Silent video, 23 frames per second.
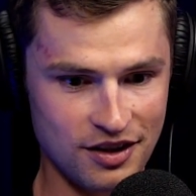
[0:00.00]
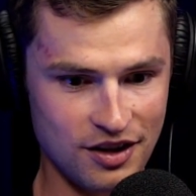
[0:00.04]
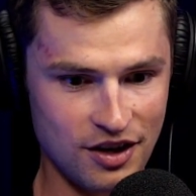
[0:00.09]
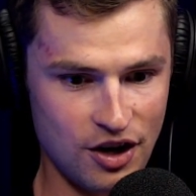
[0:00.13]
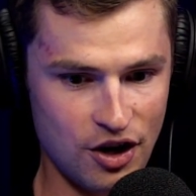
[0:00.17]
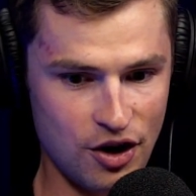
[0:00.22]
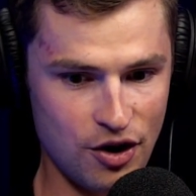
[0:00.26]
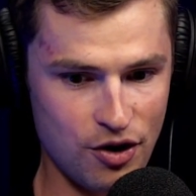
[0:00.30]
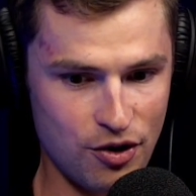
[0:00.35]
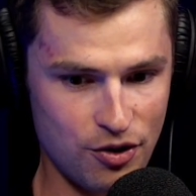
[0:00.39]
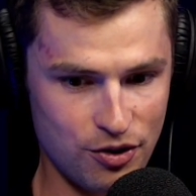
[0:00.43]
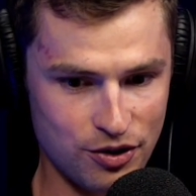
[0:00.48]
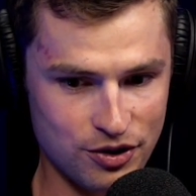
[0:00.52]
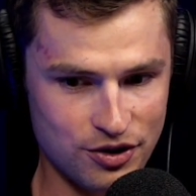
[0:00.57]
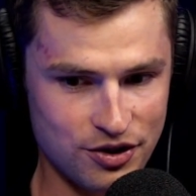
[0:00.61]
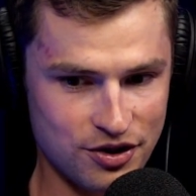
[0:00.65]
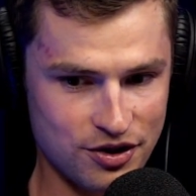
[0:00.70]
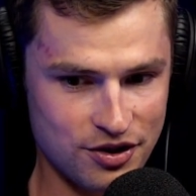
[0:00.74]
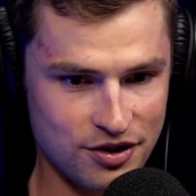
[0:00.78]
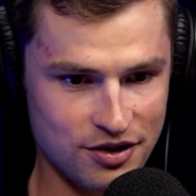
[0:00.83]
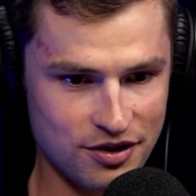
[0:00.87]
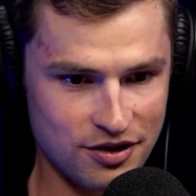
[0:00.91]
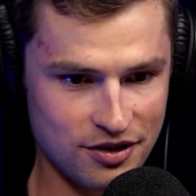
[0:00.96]

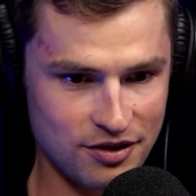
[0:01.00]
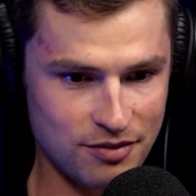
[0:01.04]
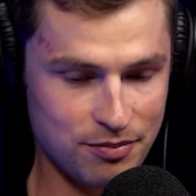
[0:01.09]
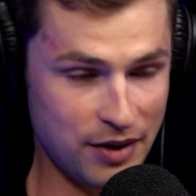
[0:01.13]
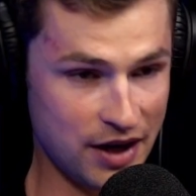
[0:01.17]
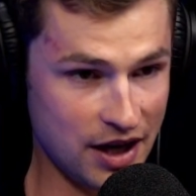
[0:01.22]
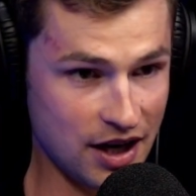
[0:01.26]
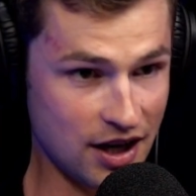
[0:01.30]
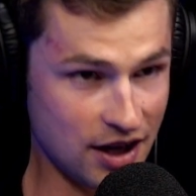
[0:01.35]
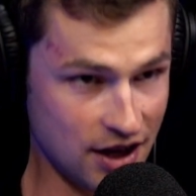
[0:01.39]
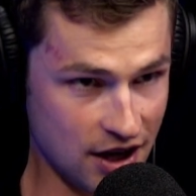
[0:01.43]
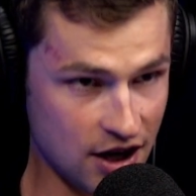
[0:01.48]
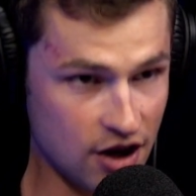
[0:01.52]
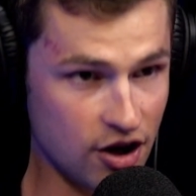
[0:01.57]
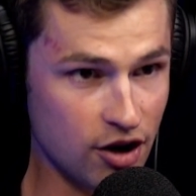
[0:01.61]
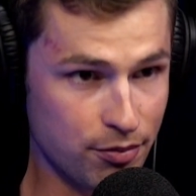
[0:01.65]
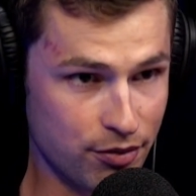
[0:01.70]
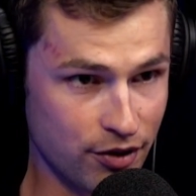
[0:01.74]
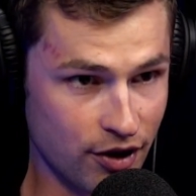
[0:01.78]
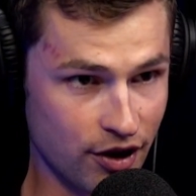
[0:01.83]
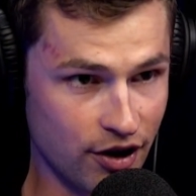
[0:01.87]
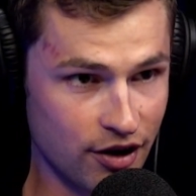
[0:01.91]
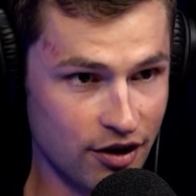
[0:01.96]
not being a
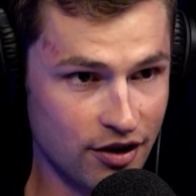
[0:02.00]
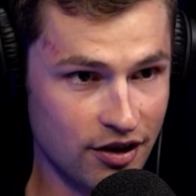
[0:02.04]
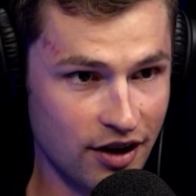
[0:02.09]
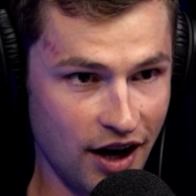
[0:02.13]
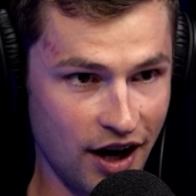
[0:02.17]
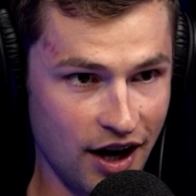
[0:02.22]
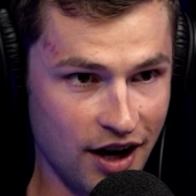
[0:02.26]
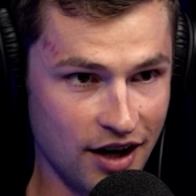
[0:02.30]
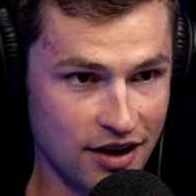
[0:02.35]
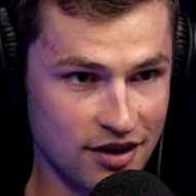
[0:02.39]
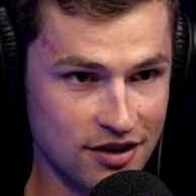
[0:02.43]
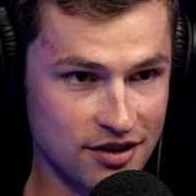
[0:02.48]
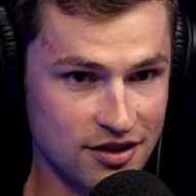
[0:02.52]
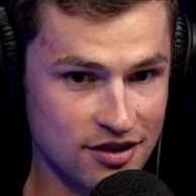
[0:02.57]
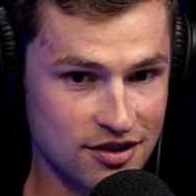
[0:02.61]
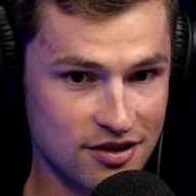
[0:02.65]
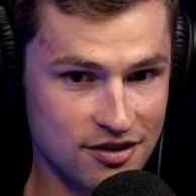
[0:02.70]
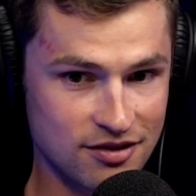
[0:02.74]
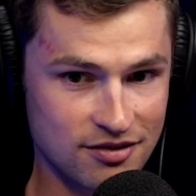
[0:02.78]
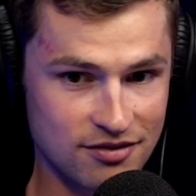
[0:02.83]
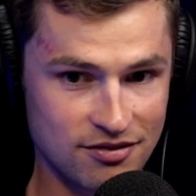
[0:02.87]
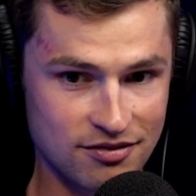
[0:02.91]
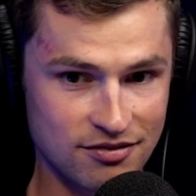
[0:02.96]
neo-pro
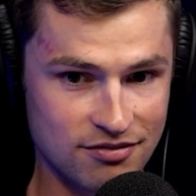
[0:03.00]
and